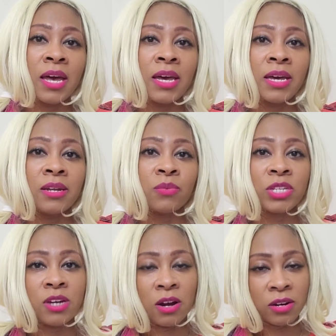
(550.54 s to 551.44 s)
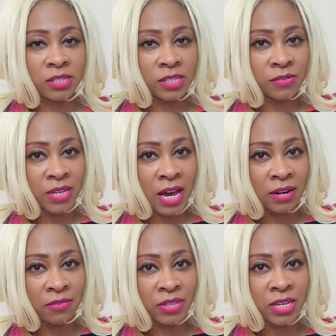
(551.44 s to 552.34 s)
and we talk ourselves out
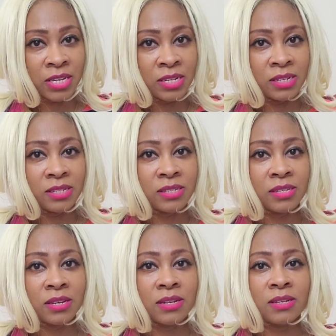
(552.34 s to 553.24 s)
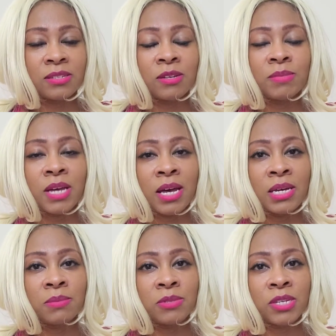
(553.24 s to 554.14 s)
of things
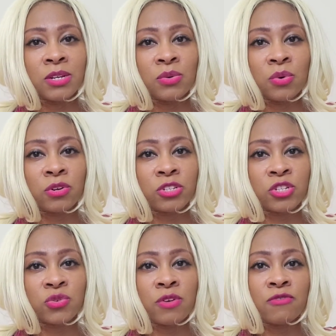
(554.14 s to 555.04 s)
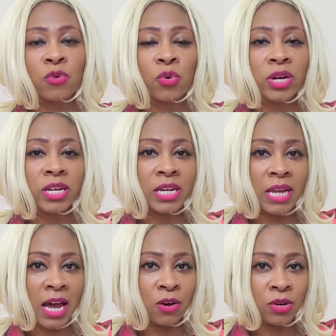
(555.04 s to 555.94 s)
sometimes in order to avoid an
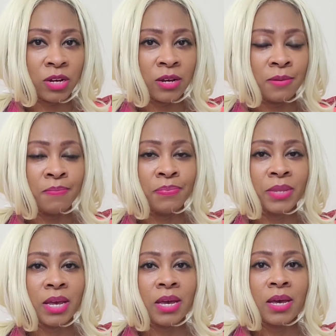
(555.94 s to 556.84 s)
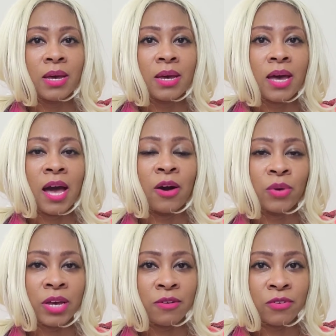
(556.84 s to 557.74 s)
outcome.
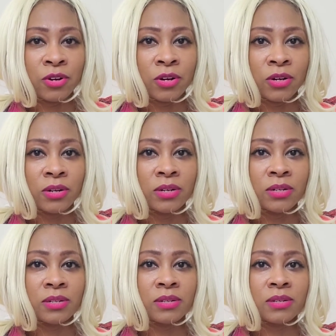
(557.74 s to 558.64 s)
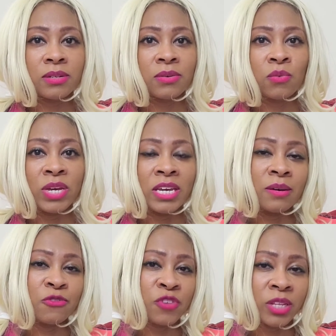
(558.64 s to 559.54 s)
However, we end
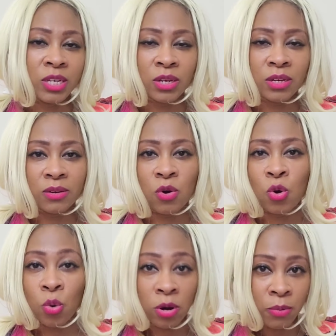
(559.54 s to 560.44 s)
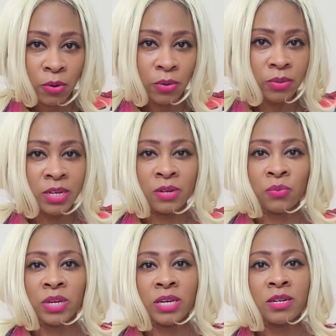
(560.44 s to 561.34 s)
up feeling horrible
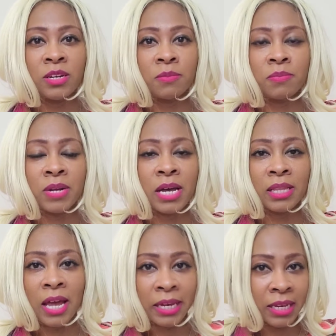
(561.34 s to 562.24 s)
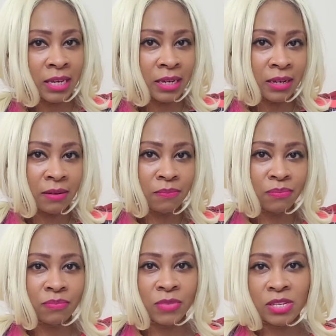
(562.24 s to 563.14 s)
and we end up not liking
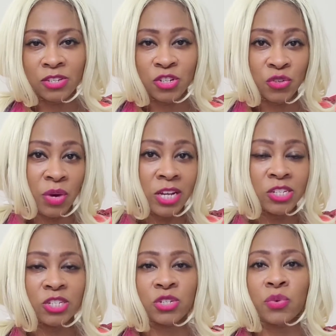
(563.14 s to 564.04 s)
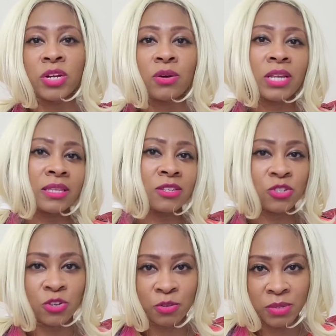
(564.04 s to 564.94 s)
the situation, or we don't like the
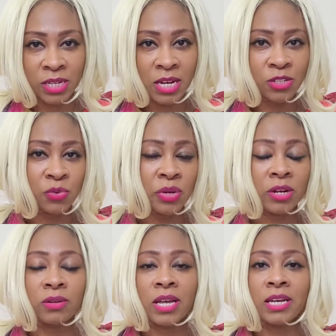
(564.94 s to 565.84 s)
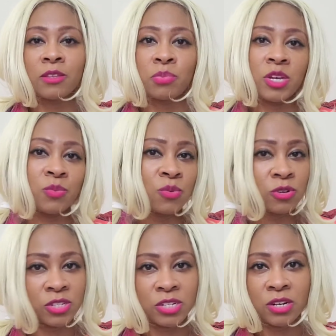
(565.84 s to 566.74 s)
circumstance, or we don't like the people
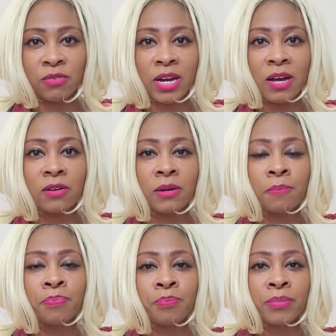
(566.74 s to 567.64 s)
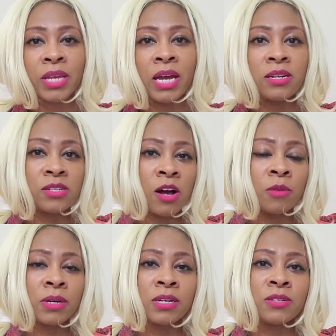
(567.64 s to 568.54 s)
we're stuck around. And it's
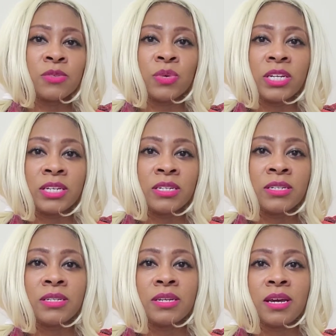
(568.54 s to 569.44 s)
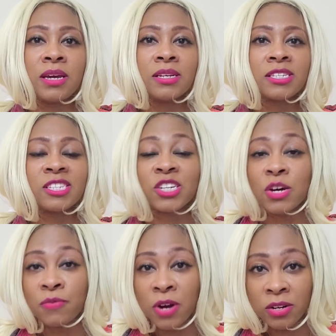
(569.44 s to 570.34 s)
all because we didn't stick
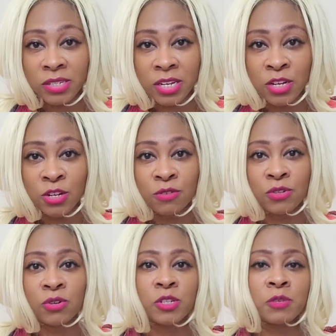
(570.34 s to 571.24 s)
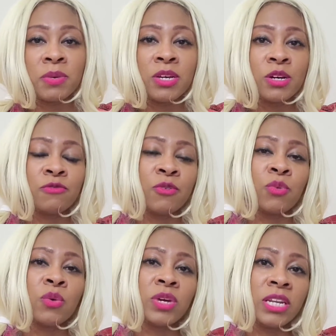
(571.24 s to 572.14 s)
up for ourselves or speak up for
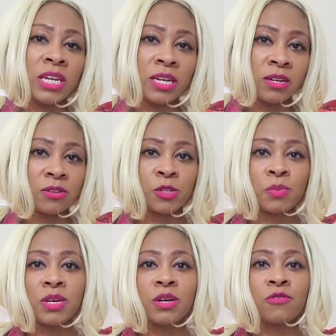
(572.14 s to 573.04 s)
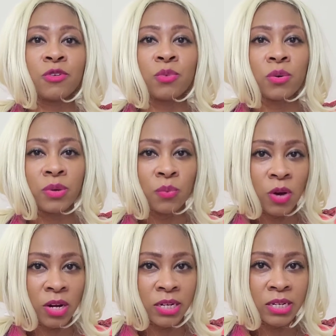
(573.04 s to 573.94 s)
what we needed or speak up for what we
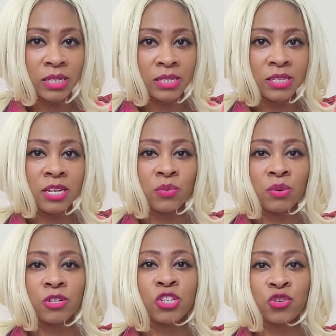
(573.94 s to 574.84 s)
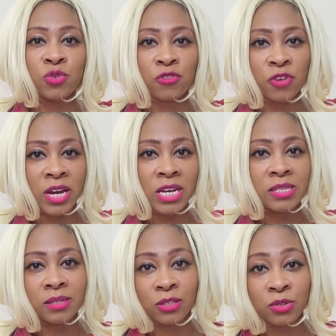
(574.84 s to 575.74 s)
wanted. Instead, we were too afraid
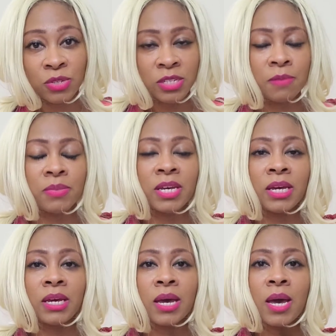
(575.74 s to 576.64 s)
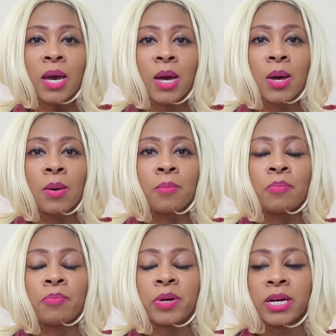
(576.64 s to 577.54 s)
to lose something.
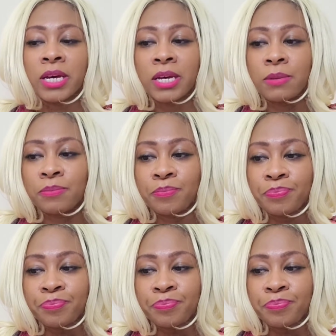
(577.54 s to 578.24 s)
But